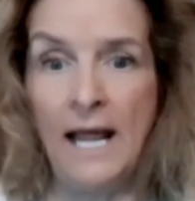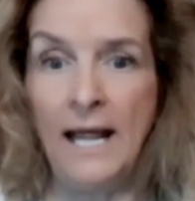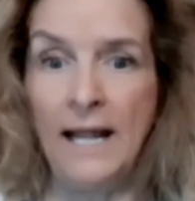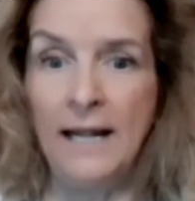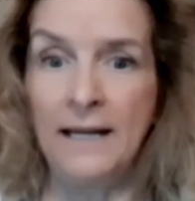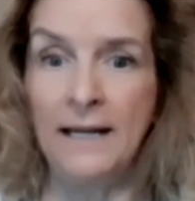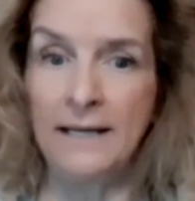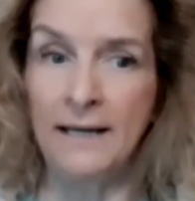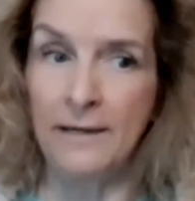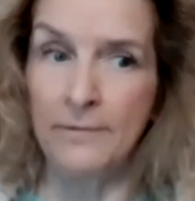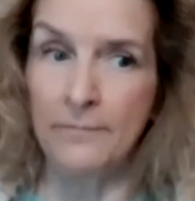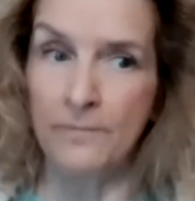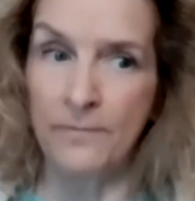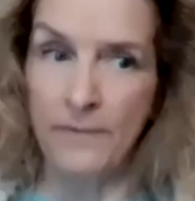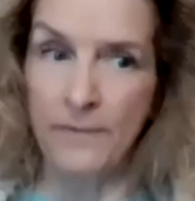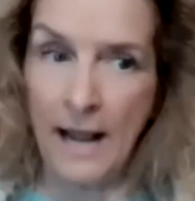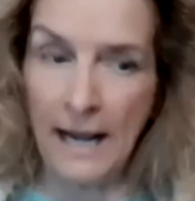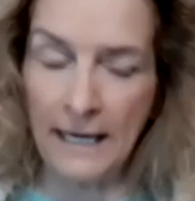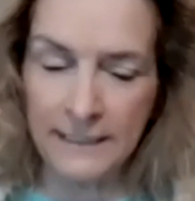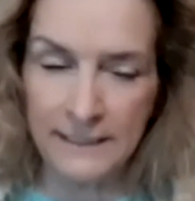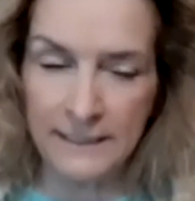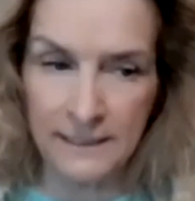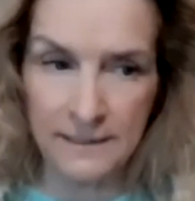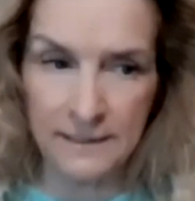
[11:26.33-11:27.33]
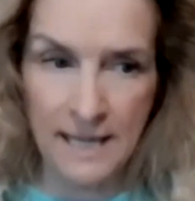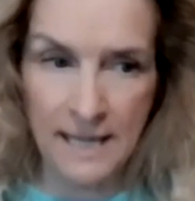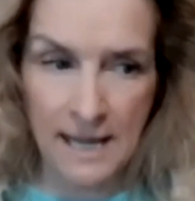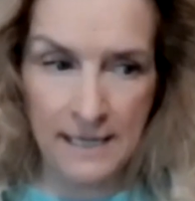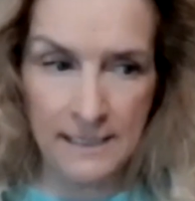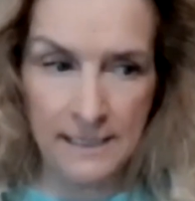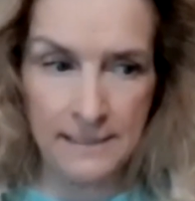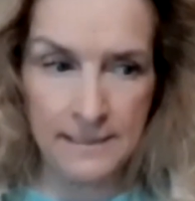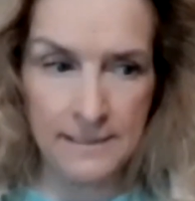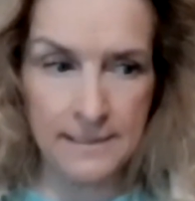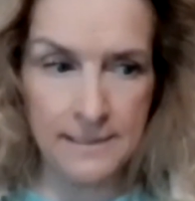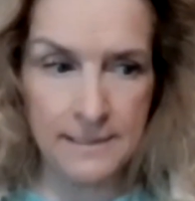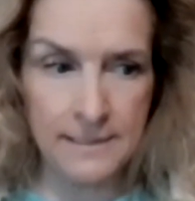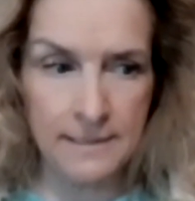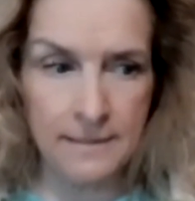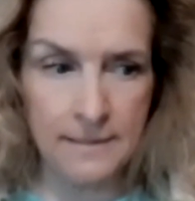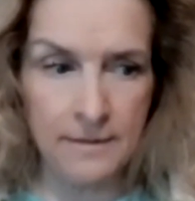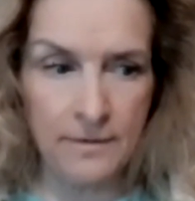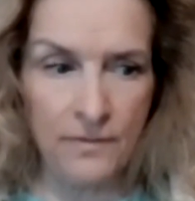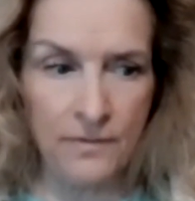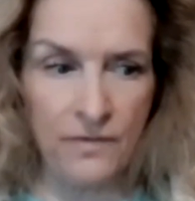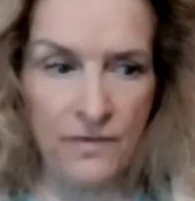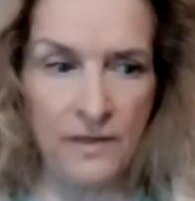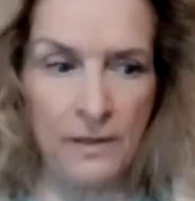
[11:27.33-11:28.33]
And I recognized
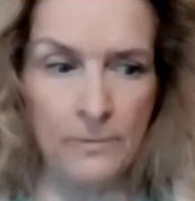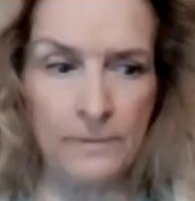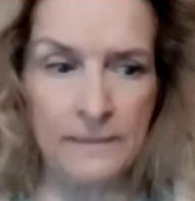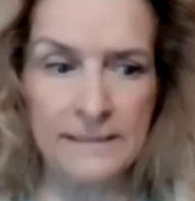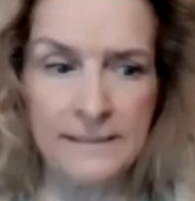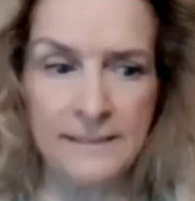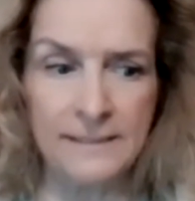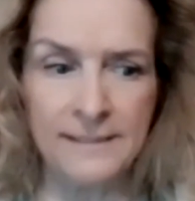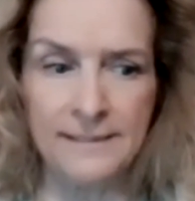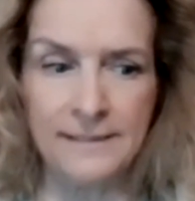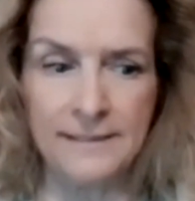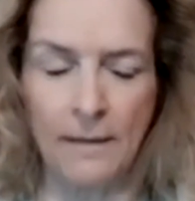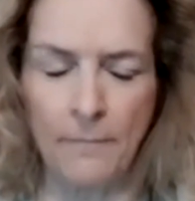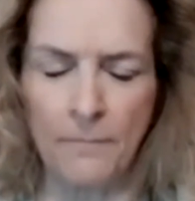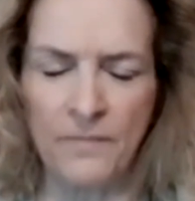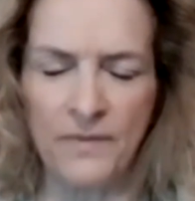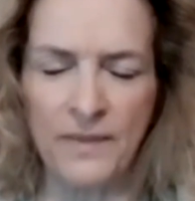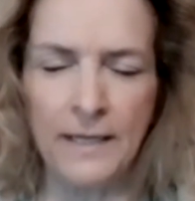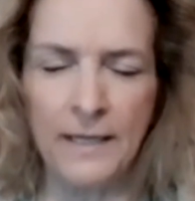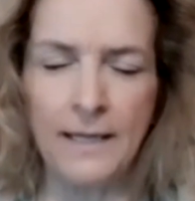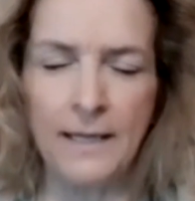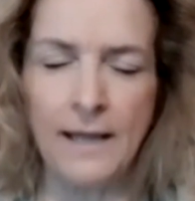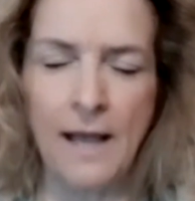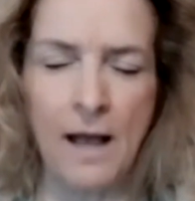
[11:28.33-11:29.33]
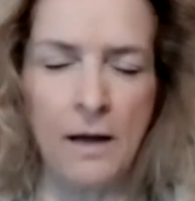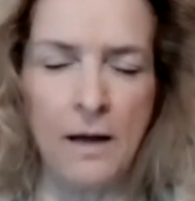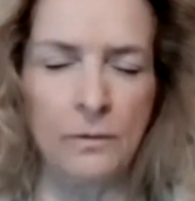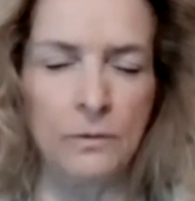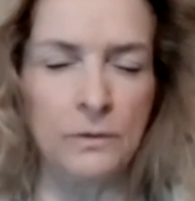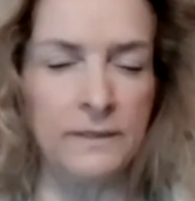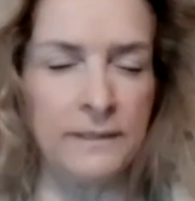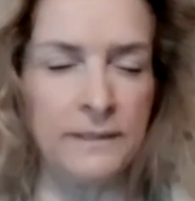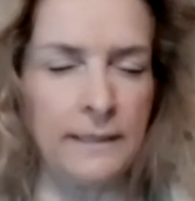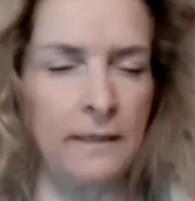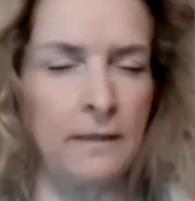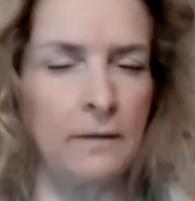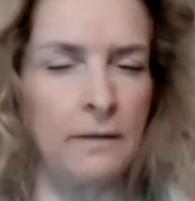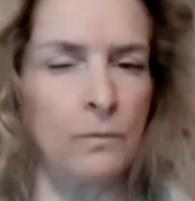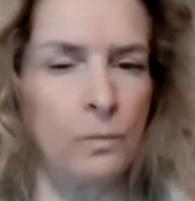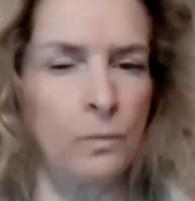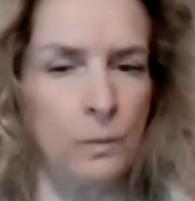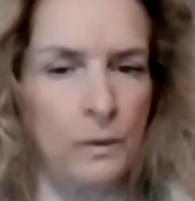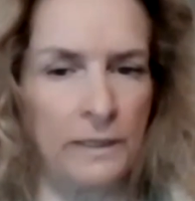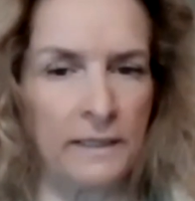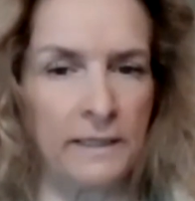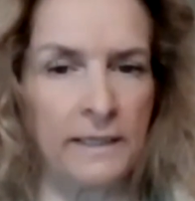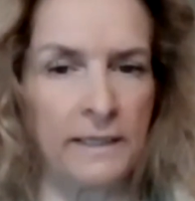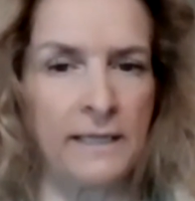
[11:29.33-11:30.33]
there was something out there
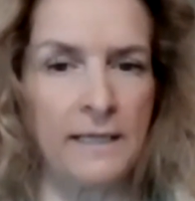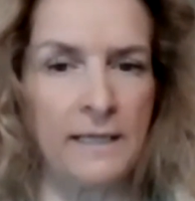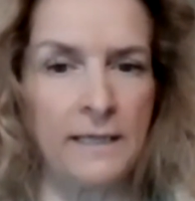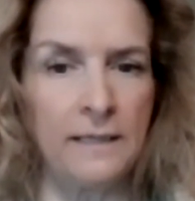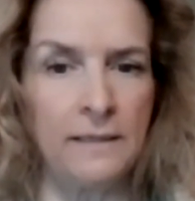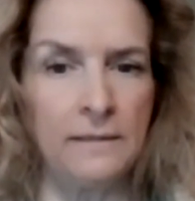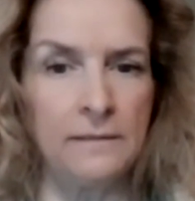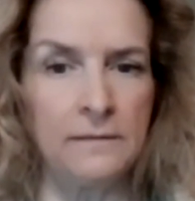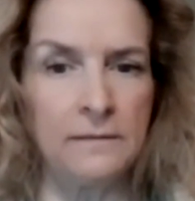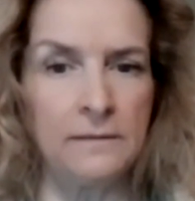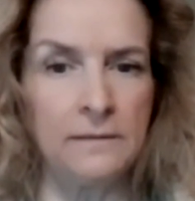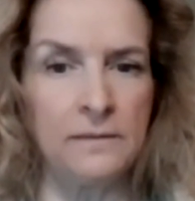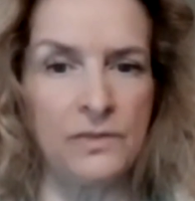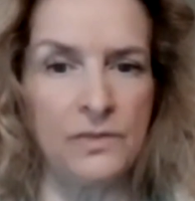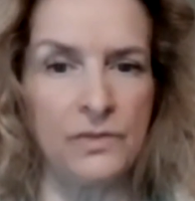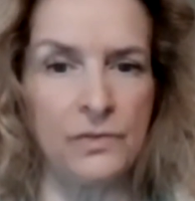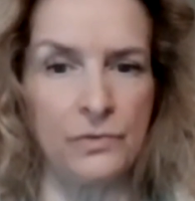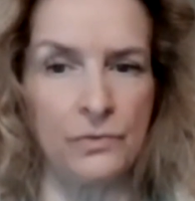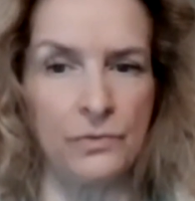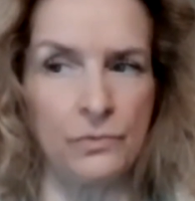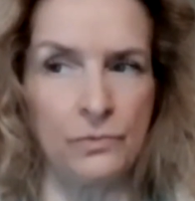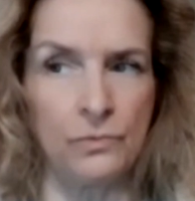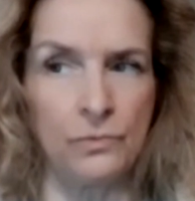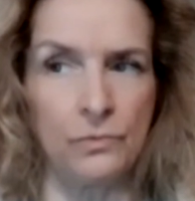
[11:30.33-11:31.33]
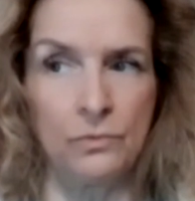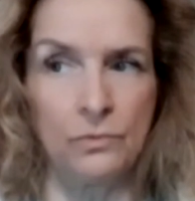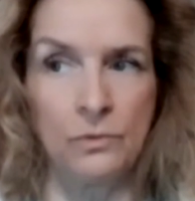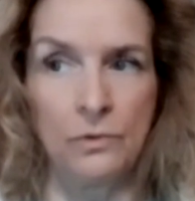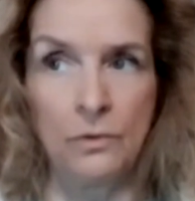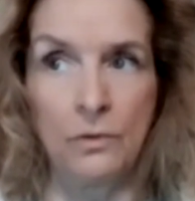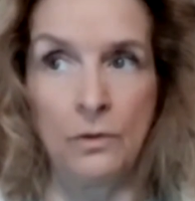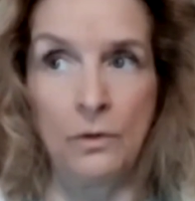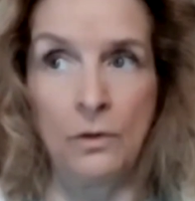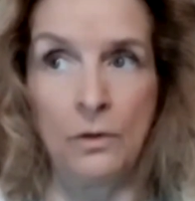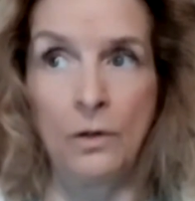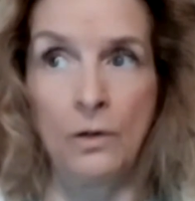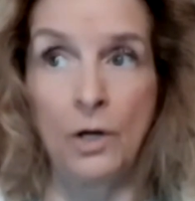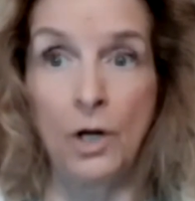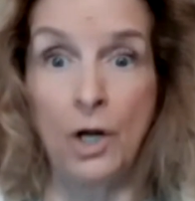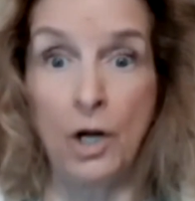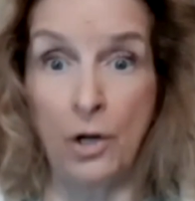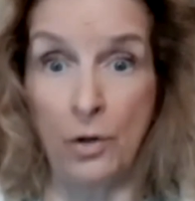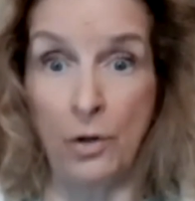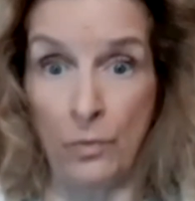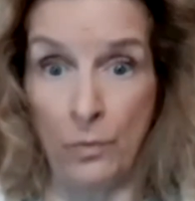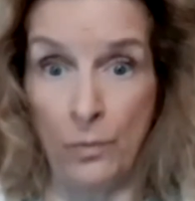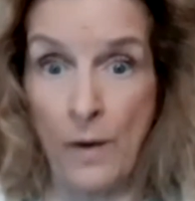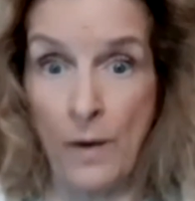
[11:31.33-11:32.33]
working to
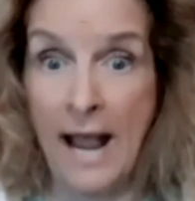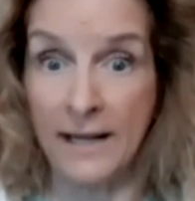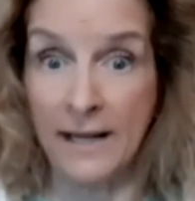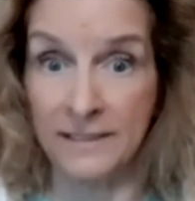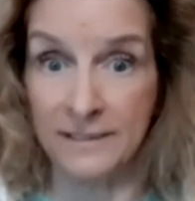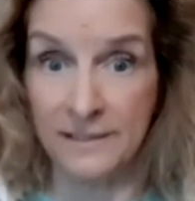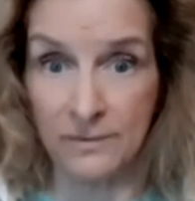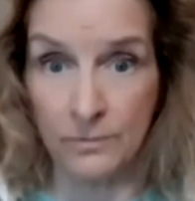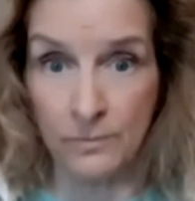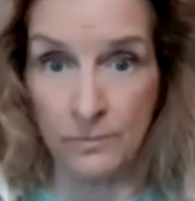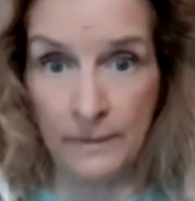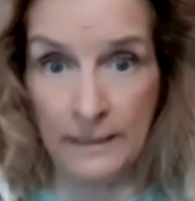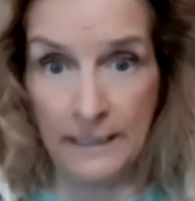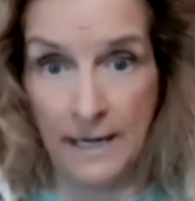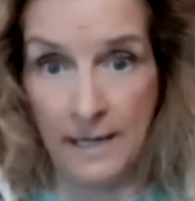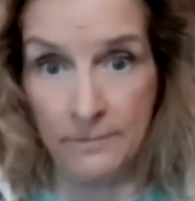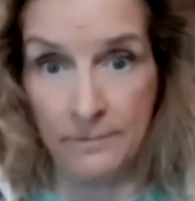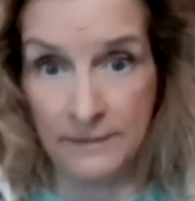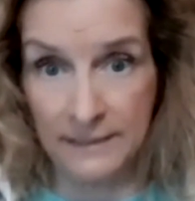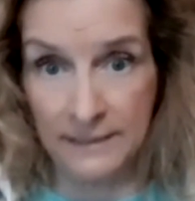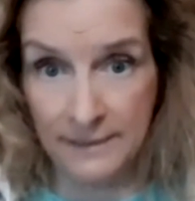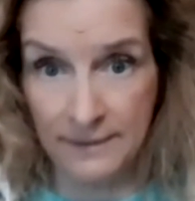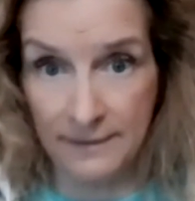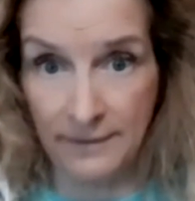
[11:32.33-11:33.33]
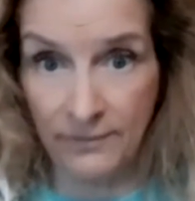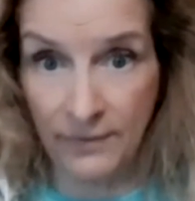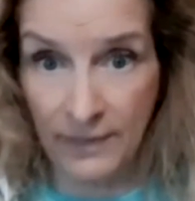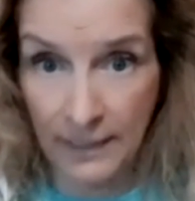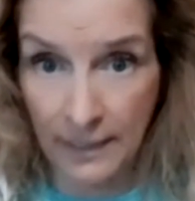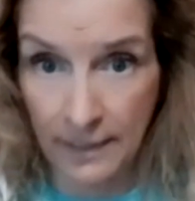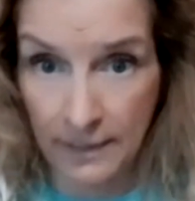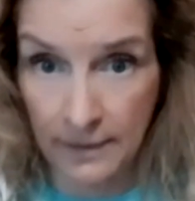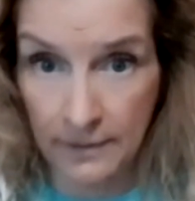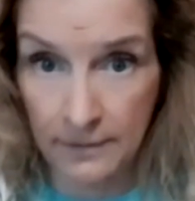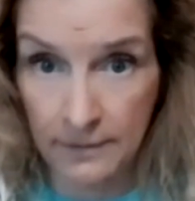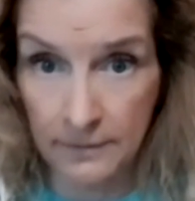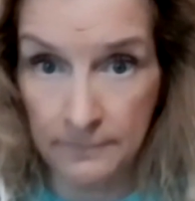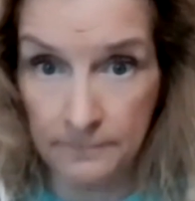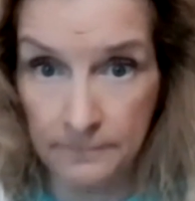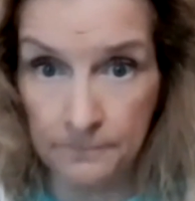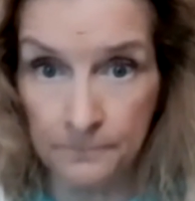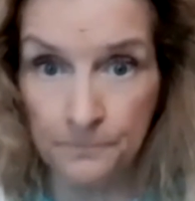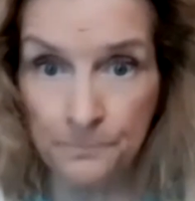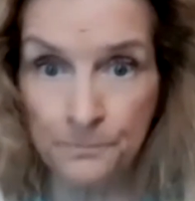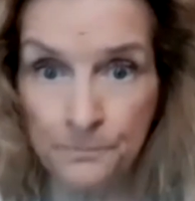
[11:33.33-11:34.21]
correct what I was living in.